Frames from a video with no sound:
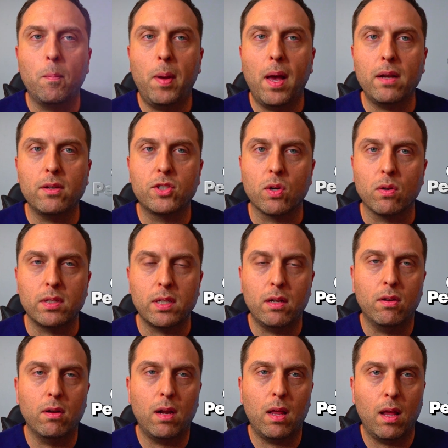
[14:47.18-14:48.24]
pet insurance. A
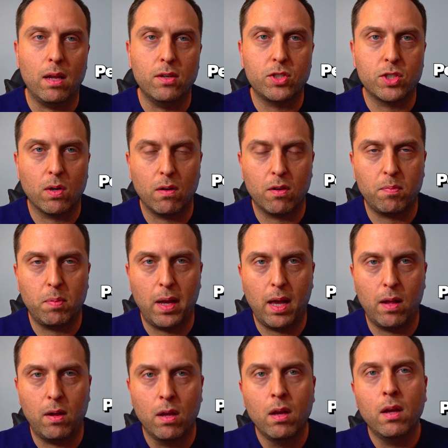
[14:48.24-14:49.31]
good insurance
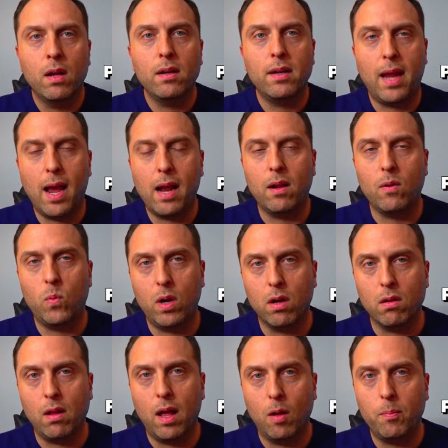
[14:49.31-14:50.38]
plan can and
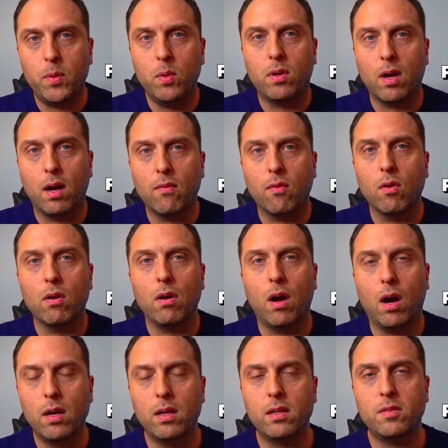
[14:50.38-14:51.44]
will help you cover
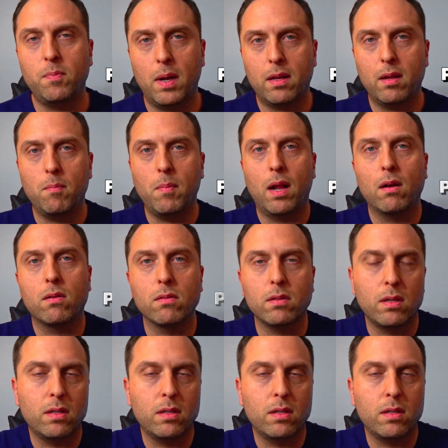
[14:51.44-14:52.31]
unexpected medical